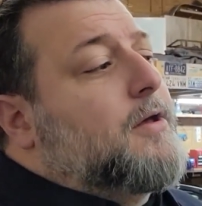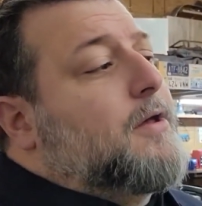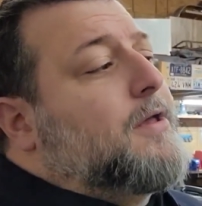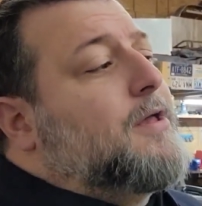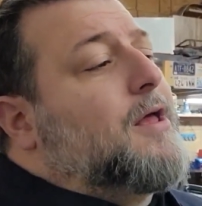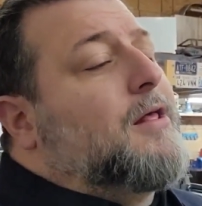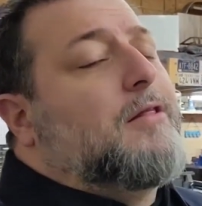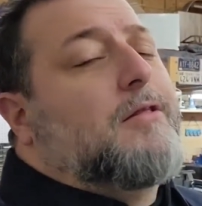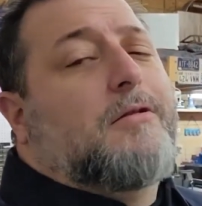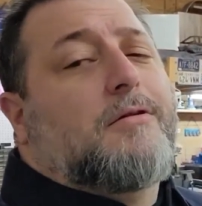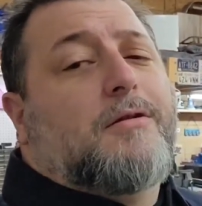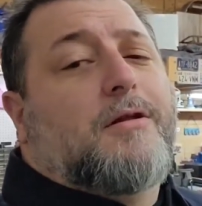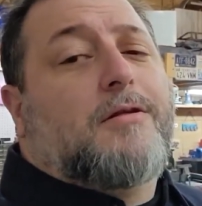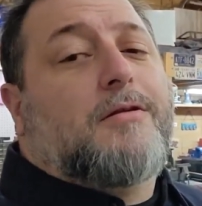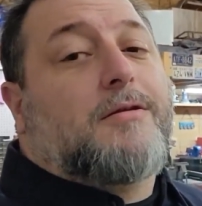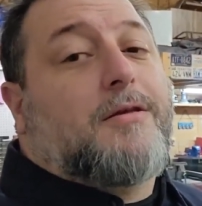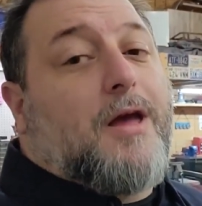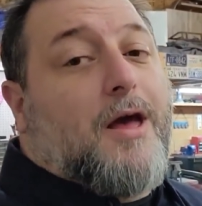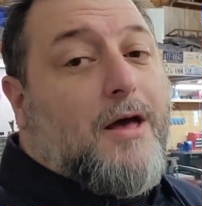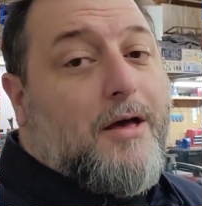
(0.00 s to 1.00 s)
got a little
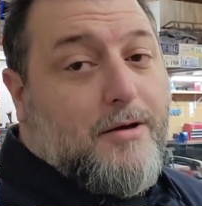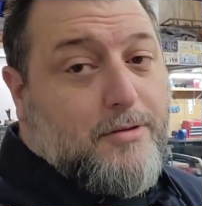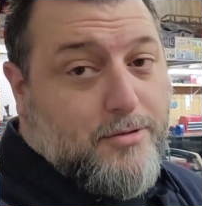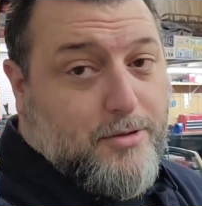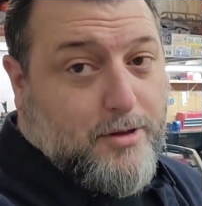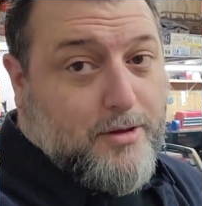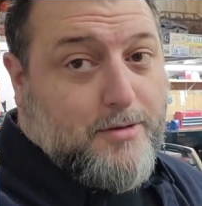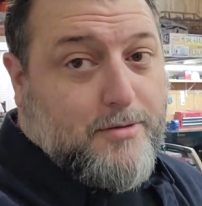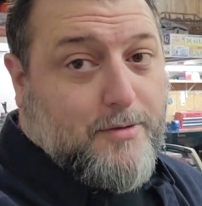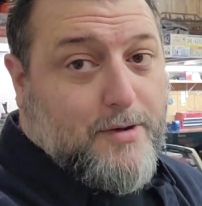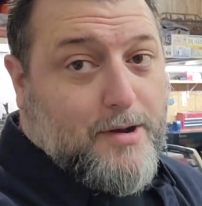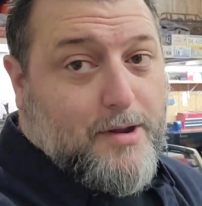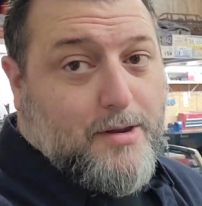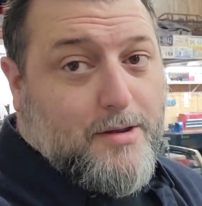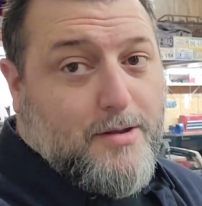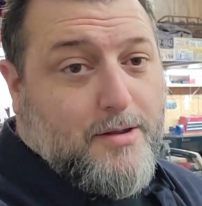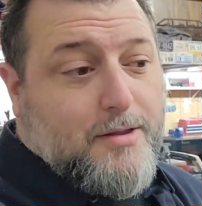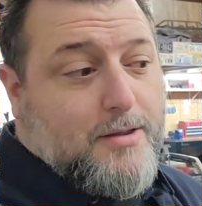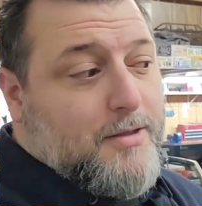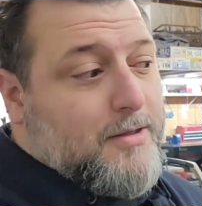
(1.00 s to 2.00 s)
nostalgic, right?
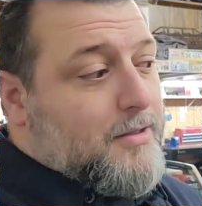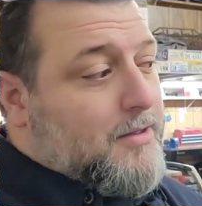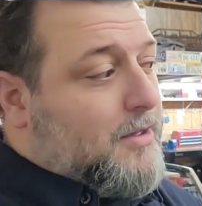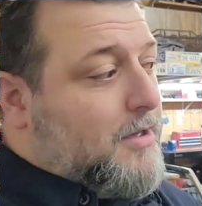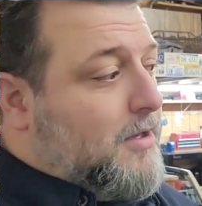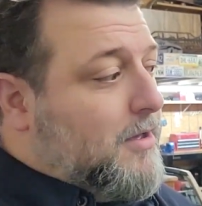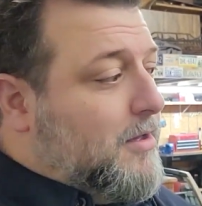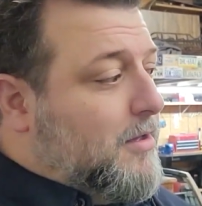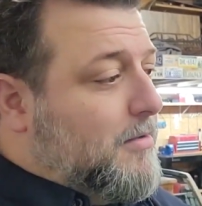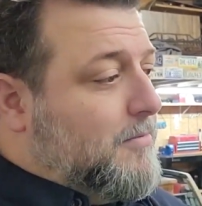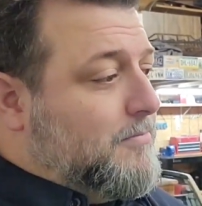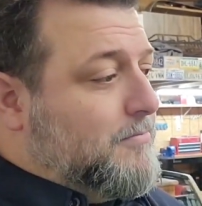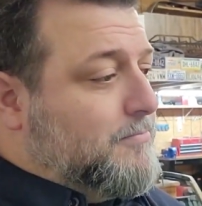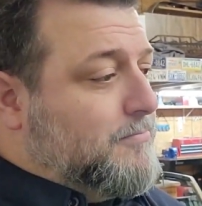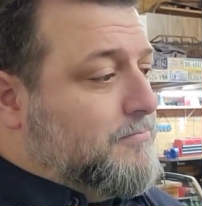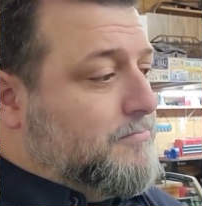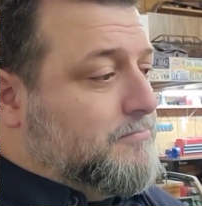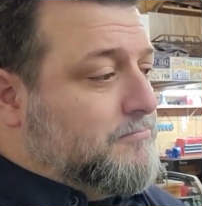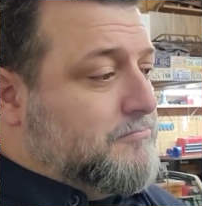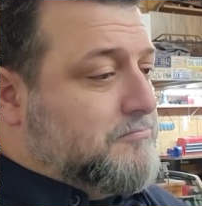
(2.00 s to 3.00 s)
And
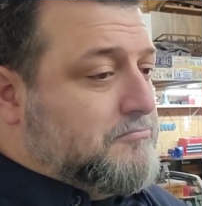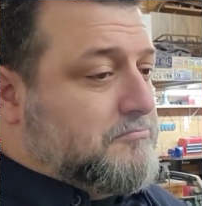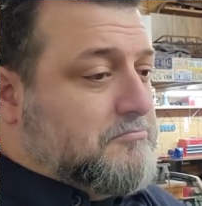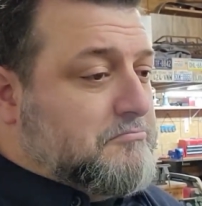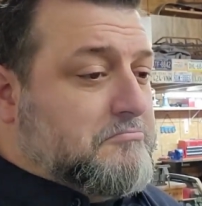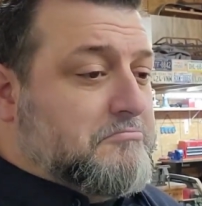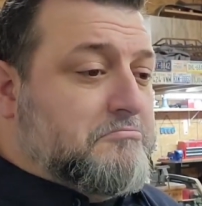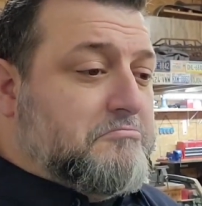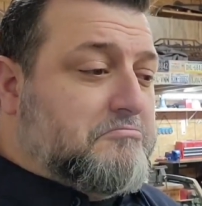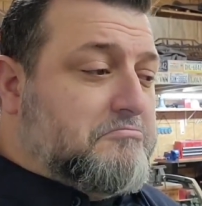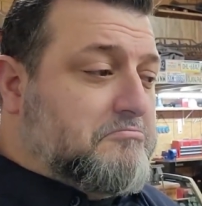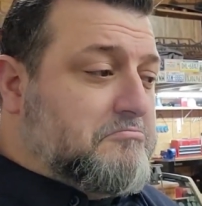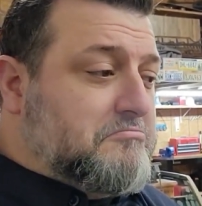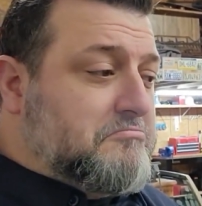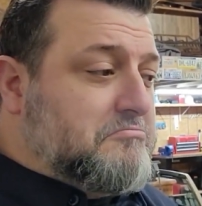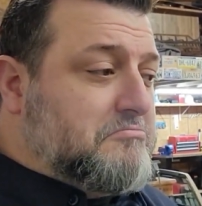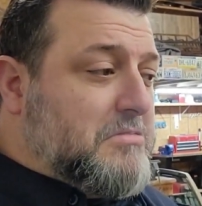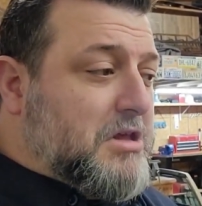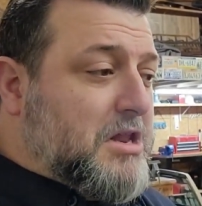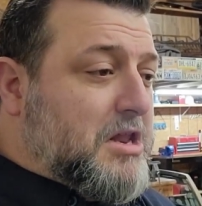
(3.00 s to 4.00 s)

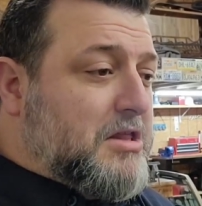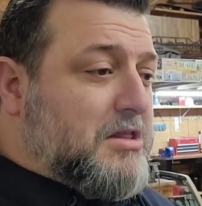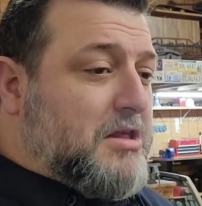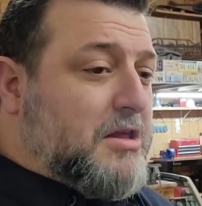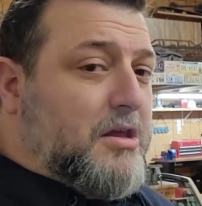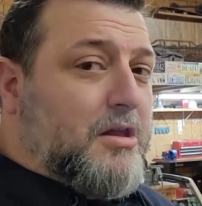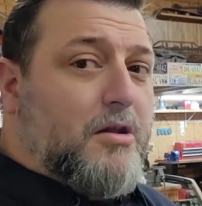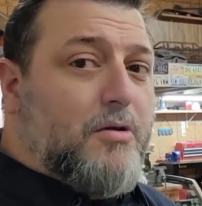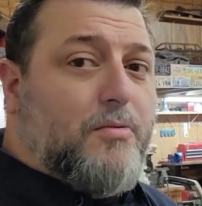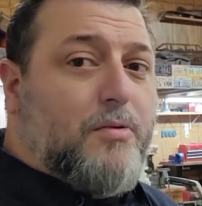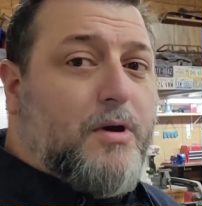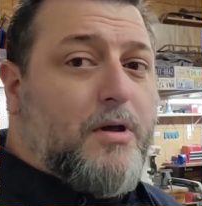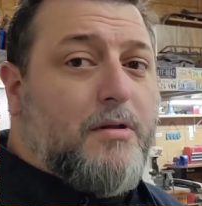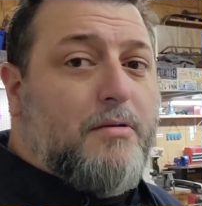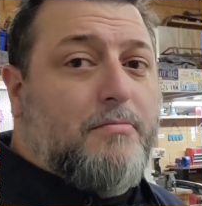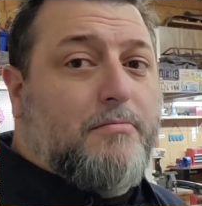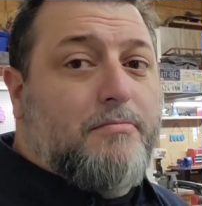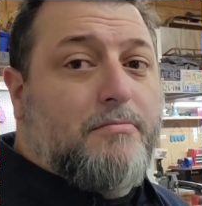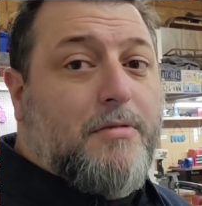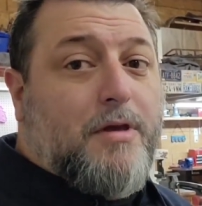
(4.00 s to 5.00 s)
I said, you know
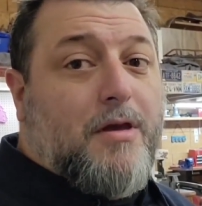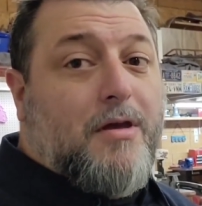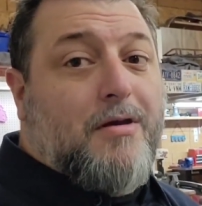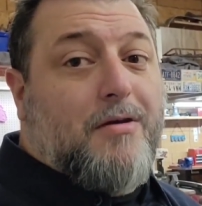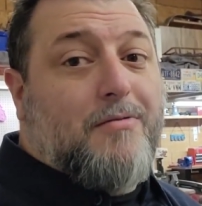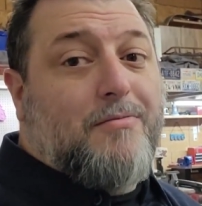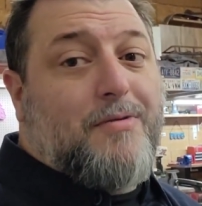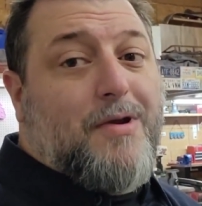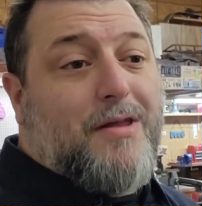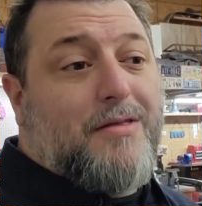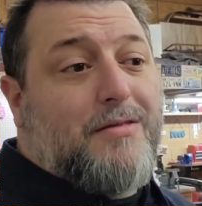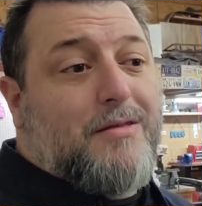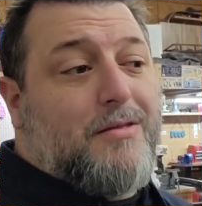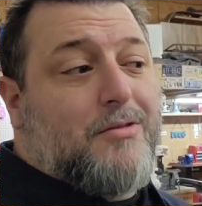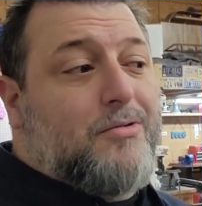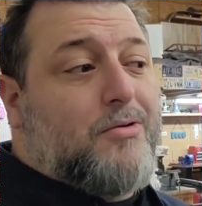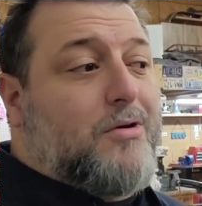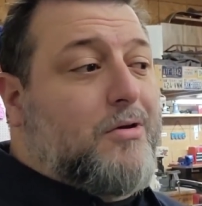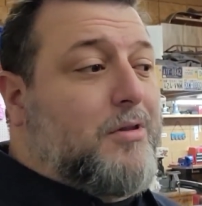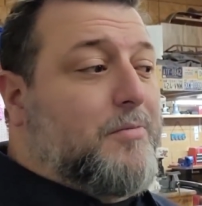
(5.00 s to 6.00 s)
what? Rather than
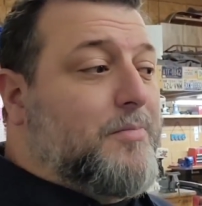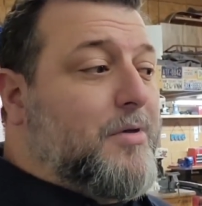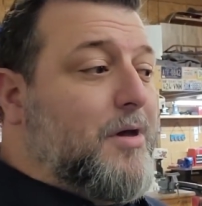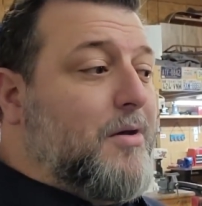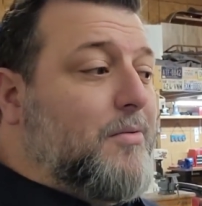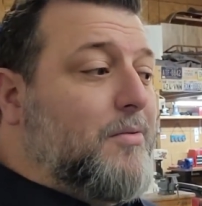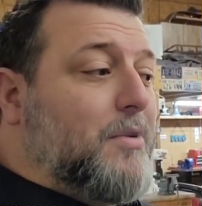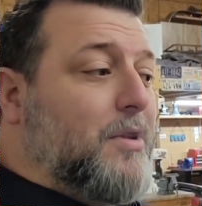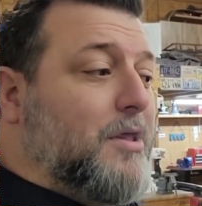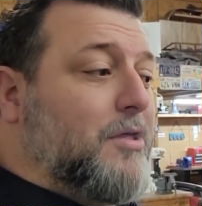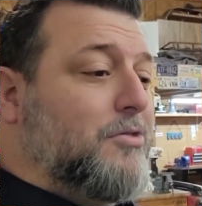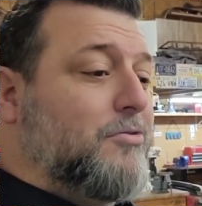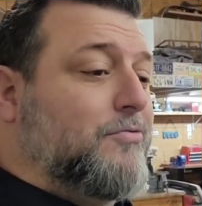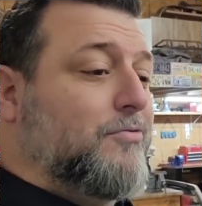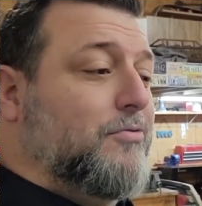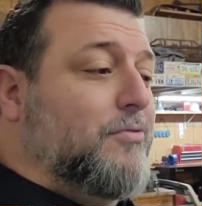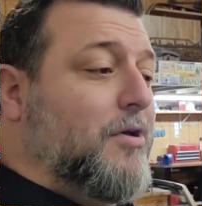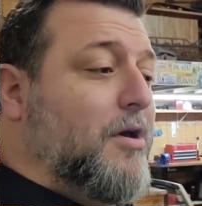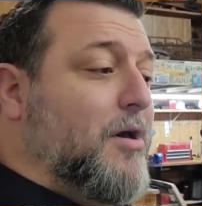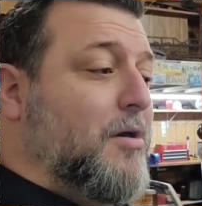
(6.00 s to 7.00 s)
talking about what I
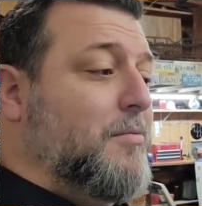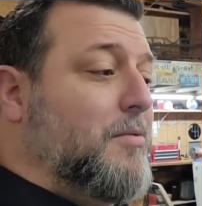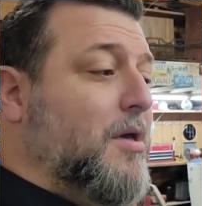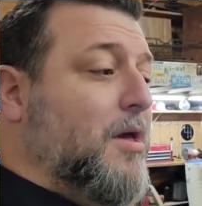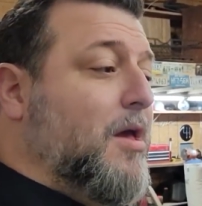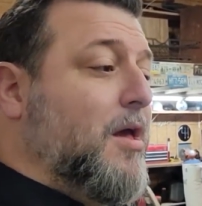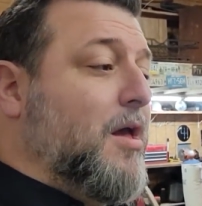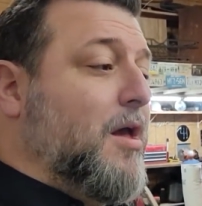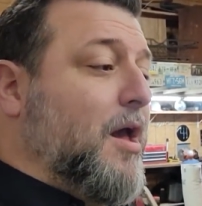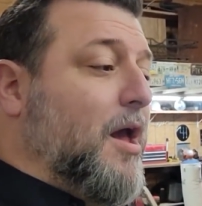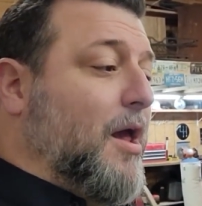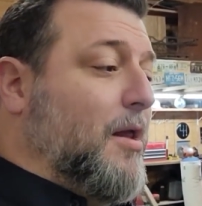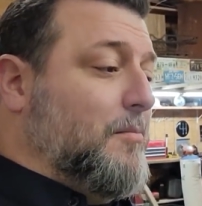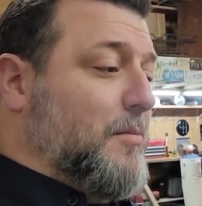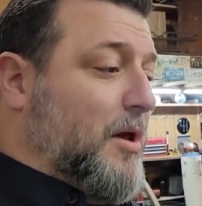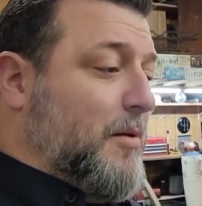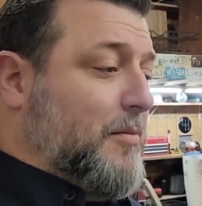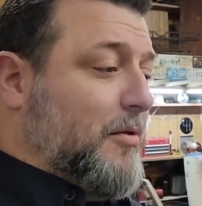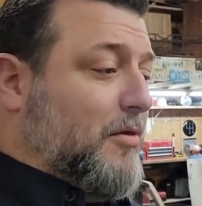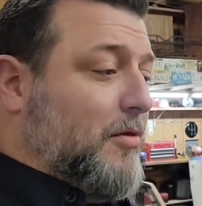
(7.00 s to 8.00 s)
screwed up and
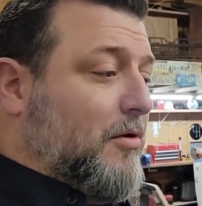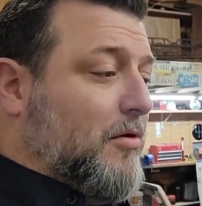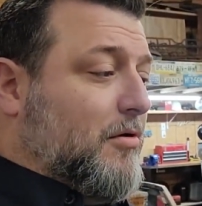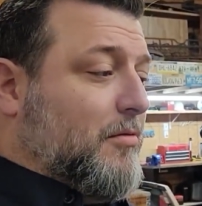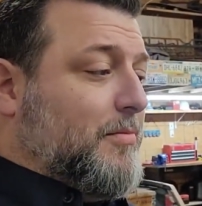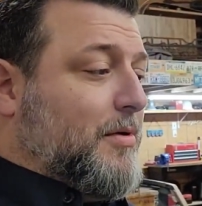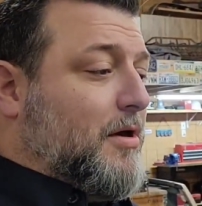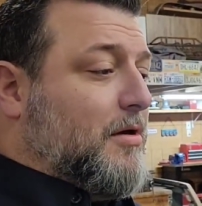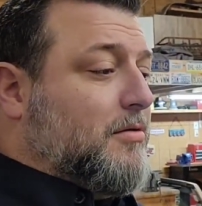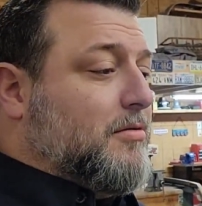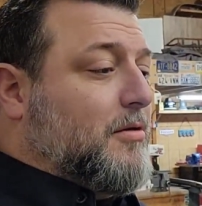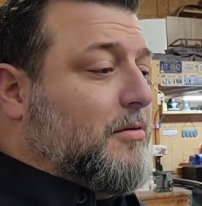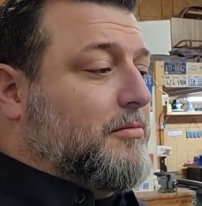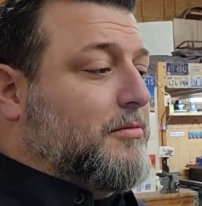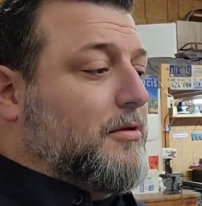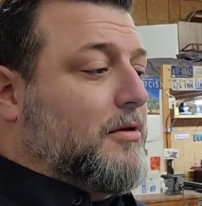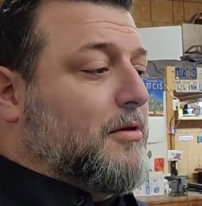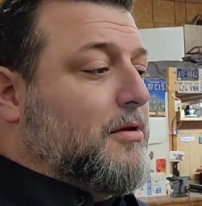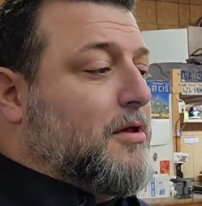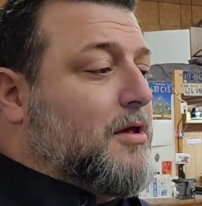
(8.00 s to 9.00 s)
made me learn about
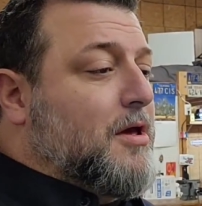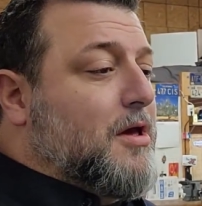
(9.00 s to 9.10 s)
something,